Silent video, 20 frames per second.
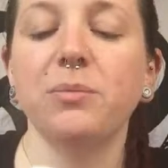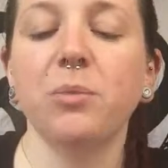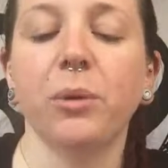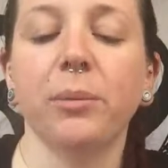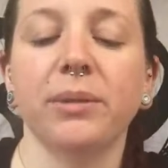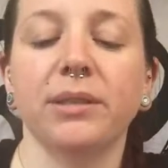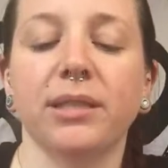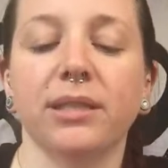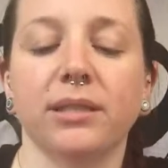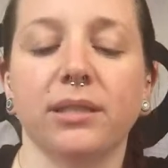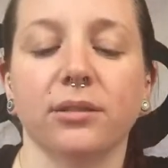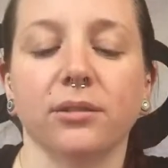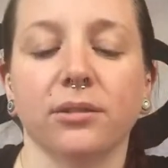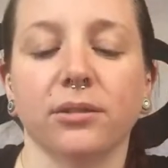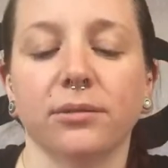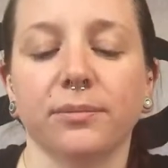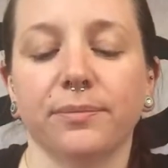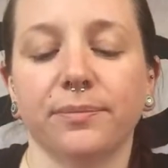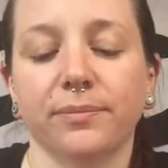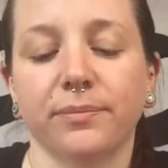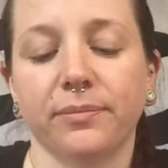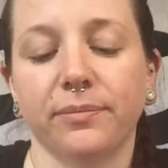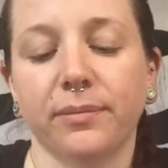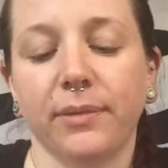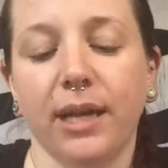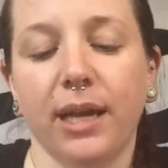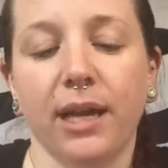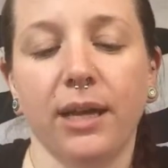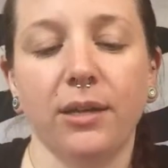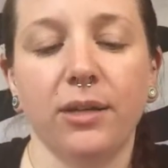it's more medicinal.
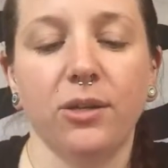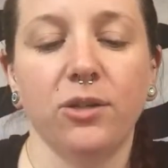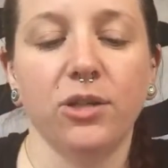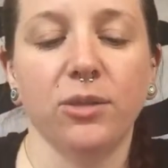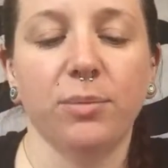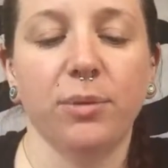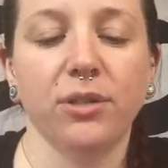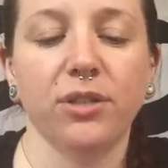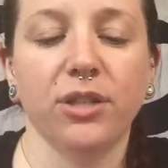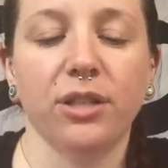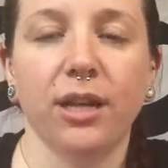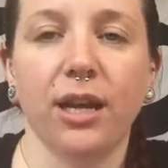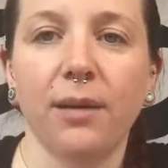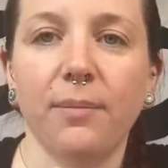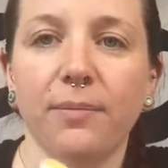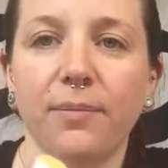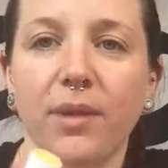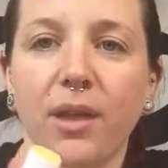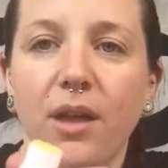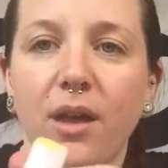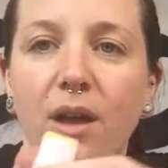How do you just push it up?